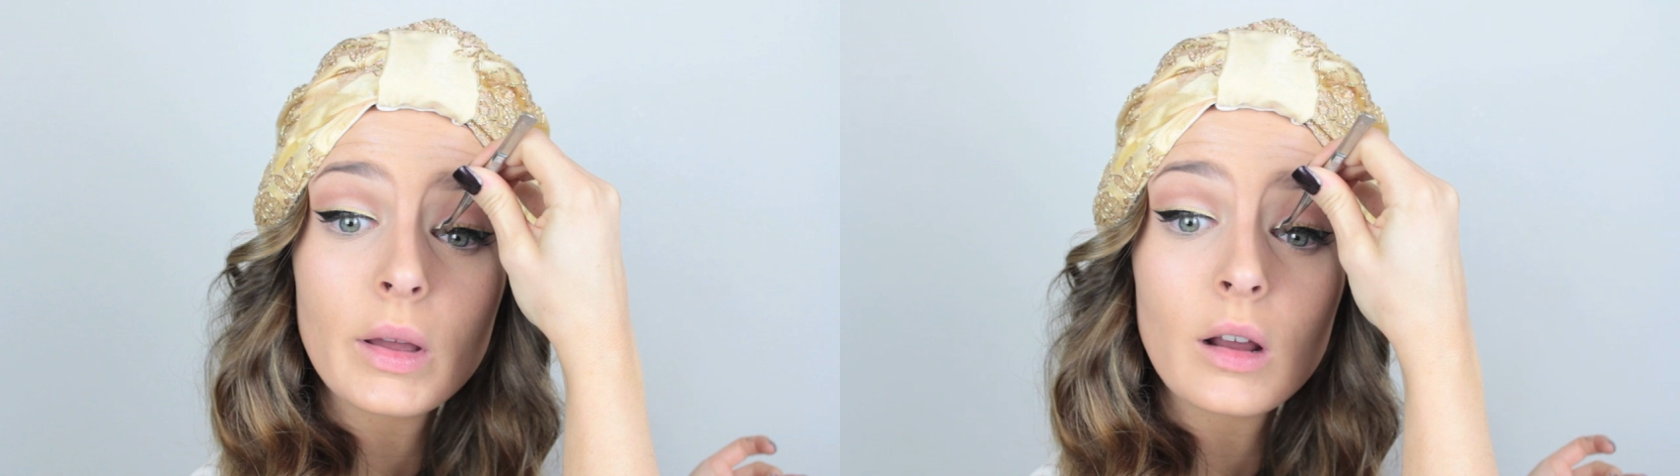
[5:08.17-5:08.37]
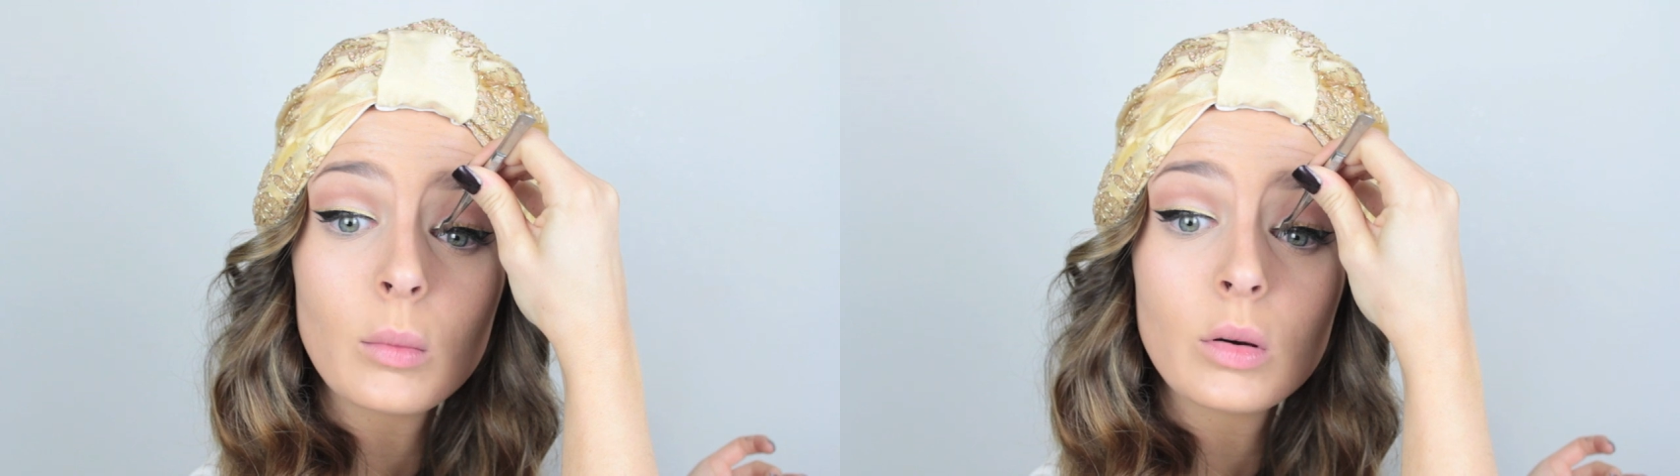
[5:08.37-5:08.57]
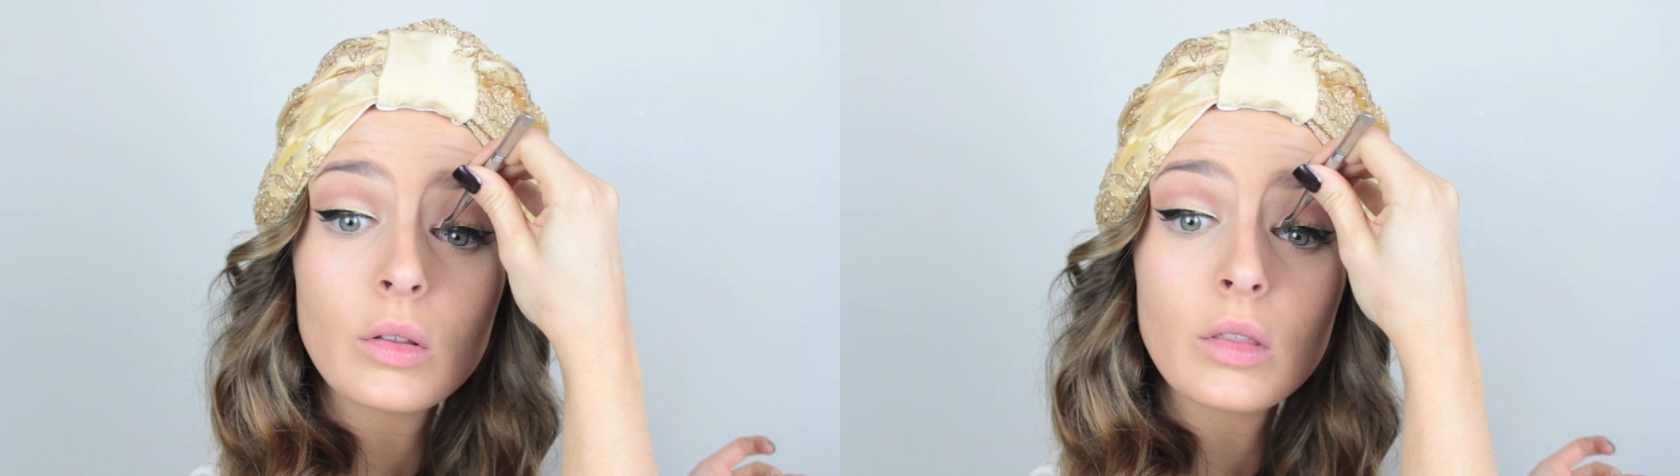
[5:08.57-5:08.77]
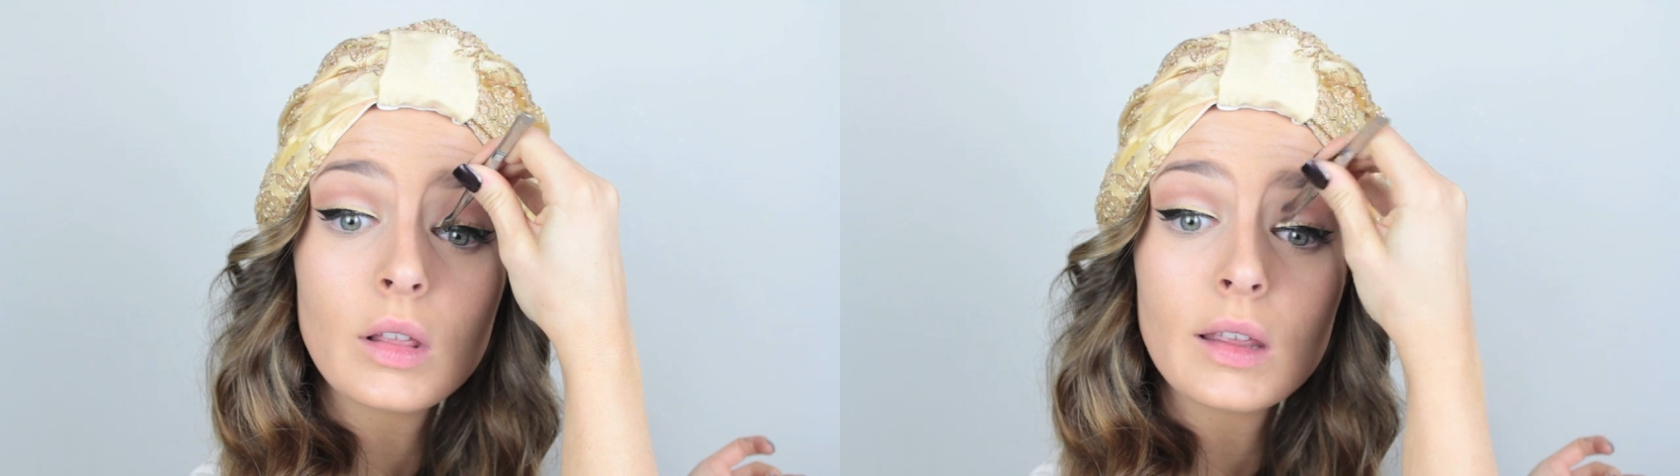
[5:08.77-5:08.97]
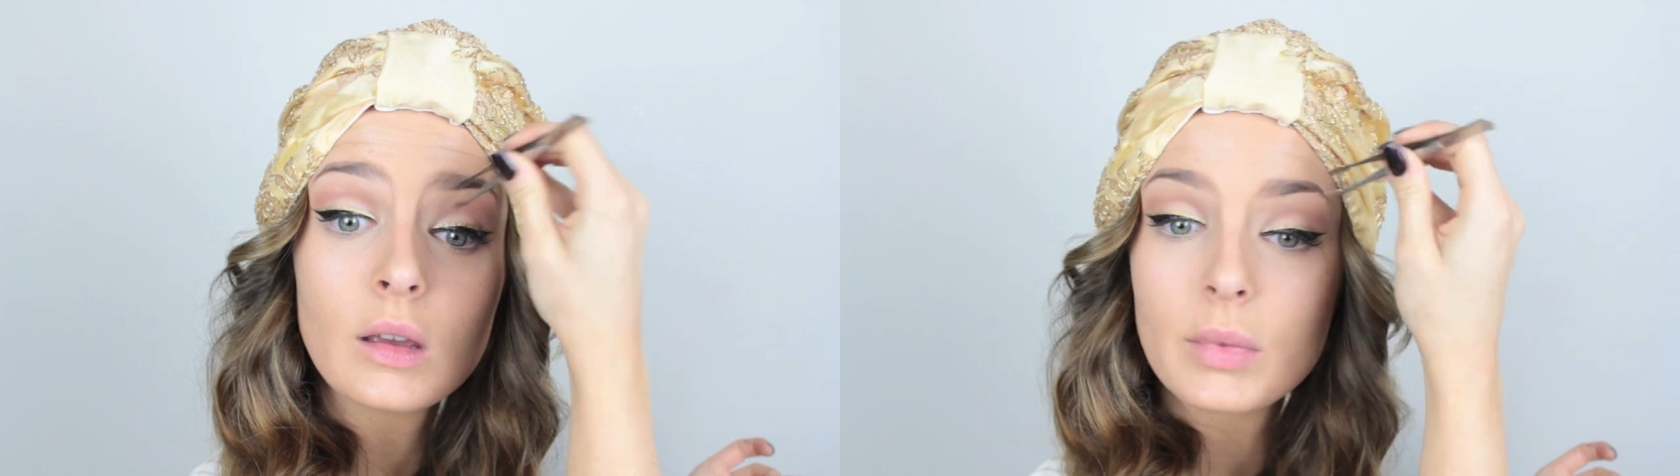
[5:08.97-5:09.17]
and I'll put
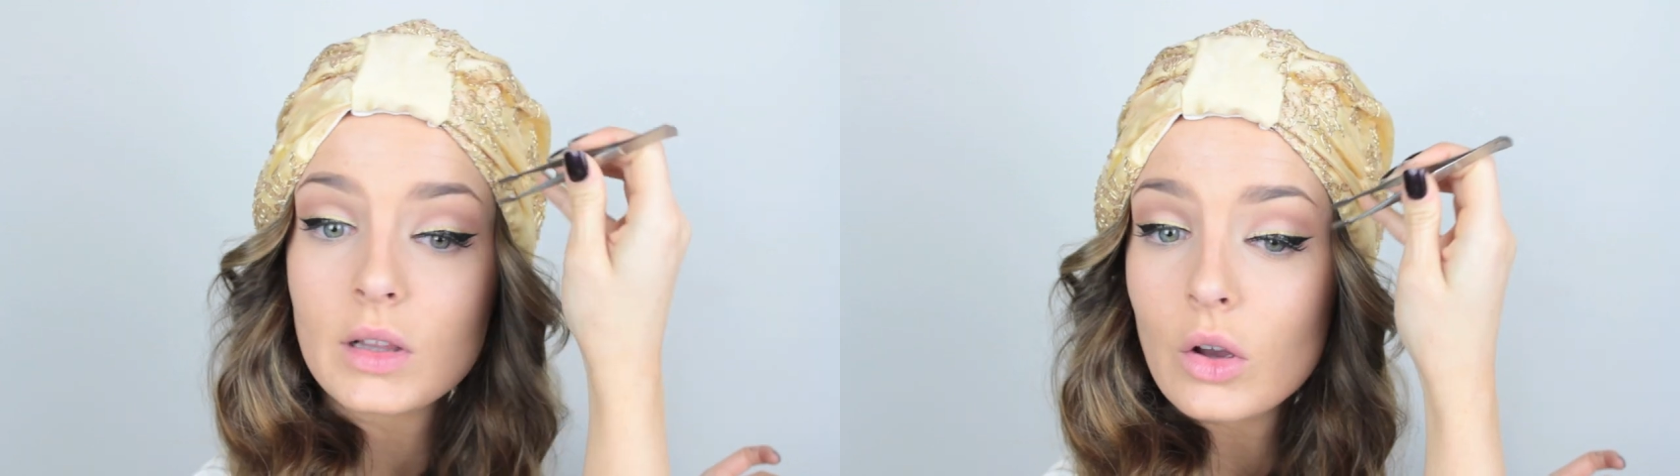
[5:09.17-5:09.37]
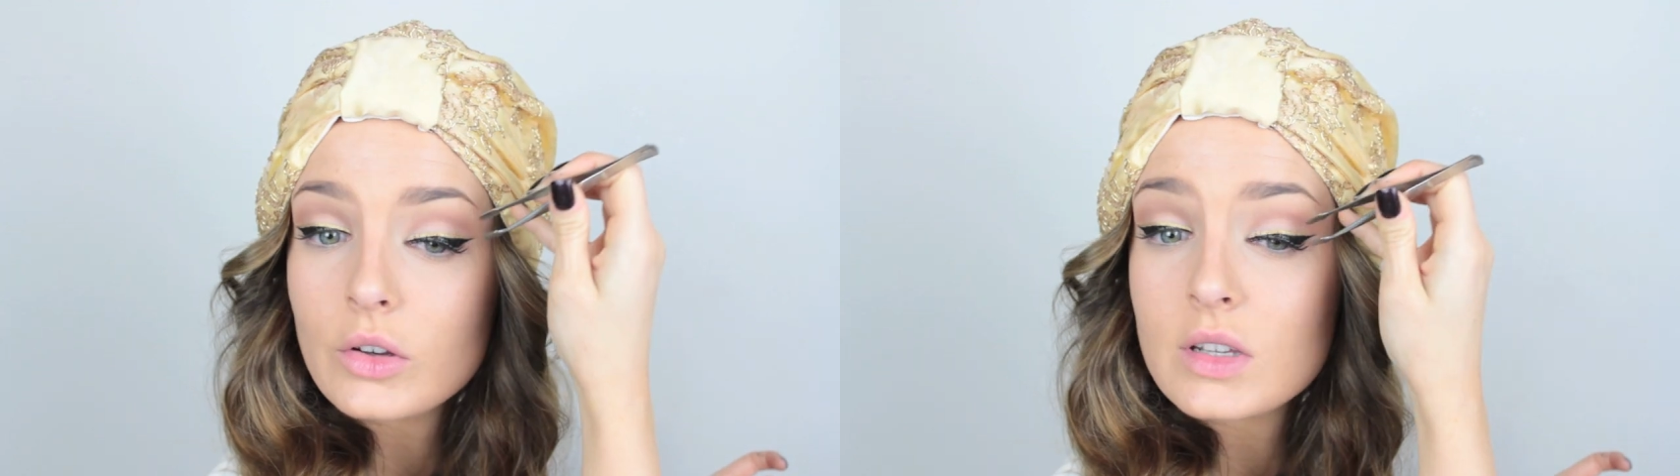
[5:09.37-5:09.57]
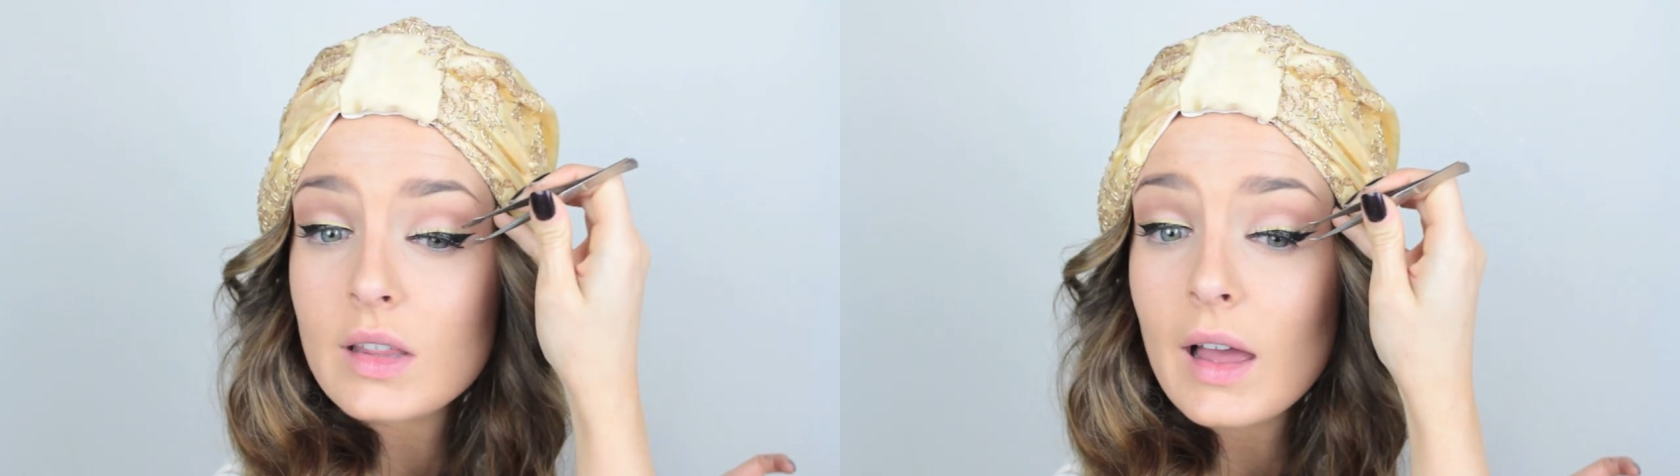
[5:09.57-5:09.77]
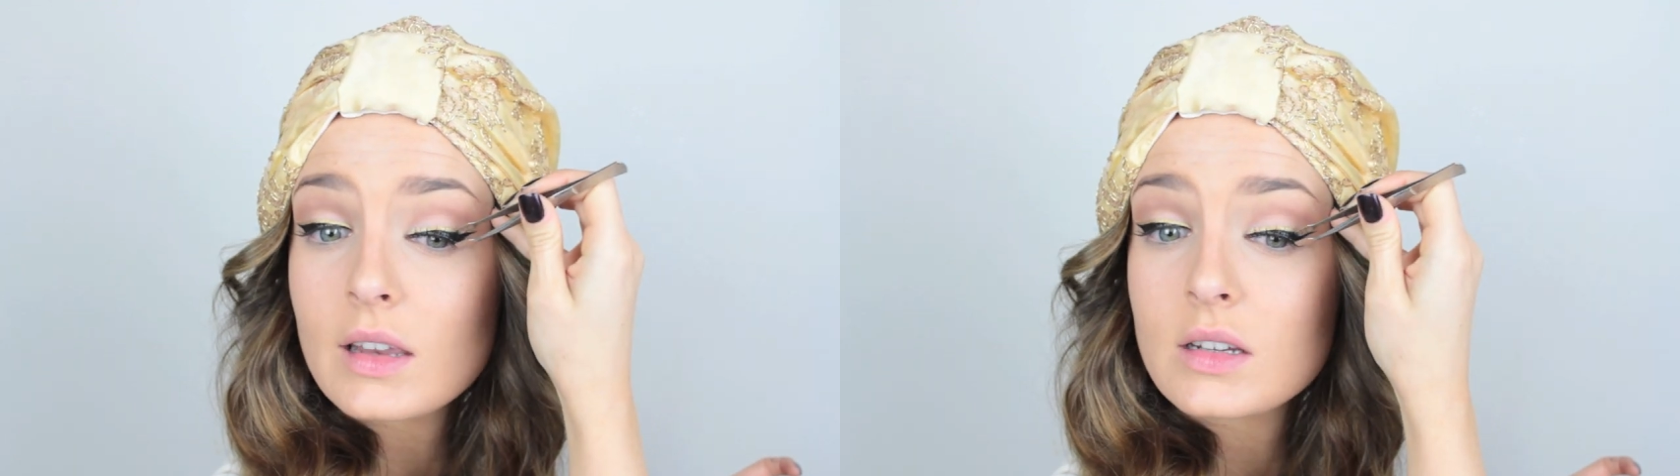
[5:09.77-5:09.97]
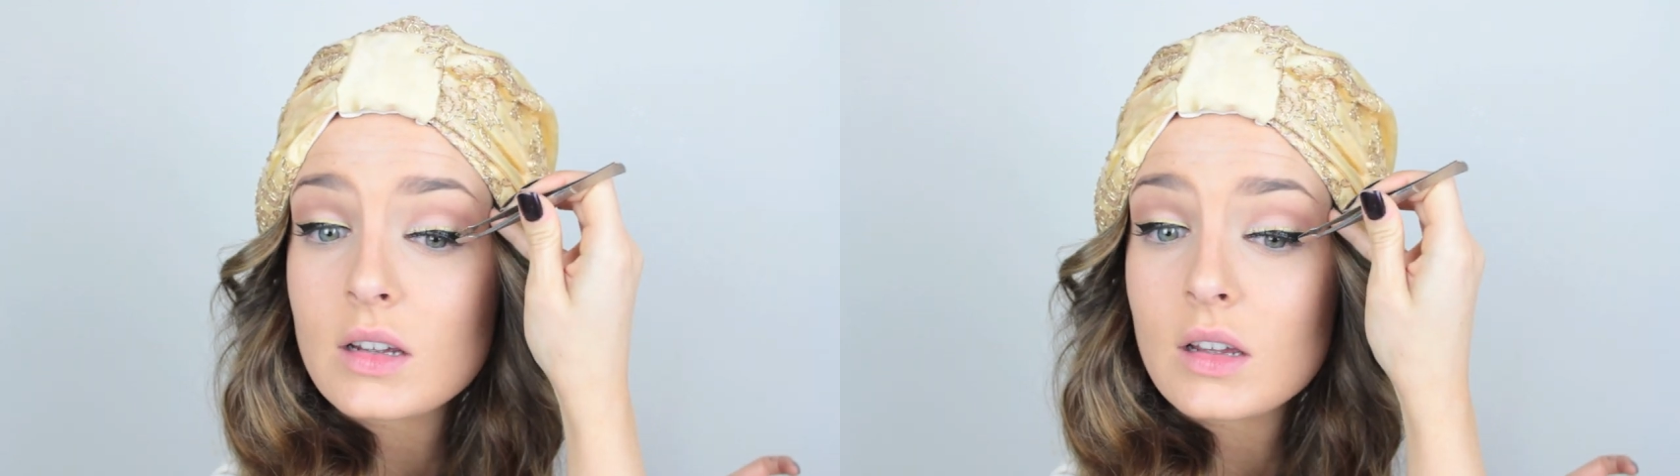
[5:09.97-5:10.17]
the link below to
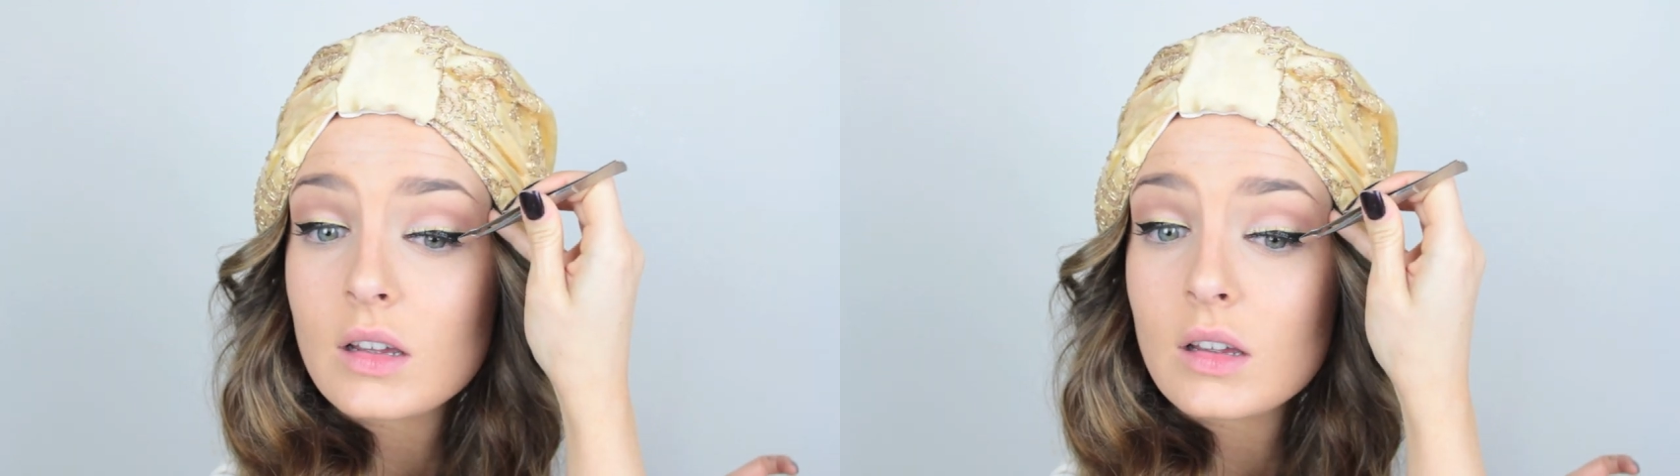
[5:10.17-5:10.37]
that.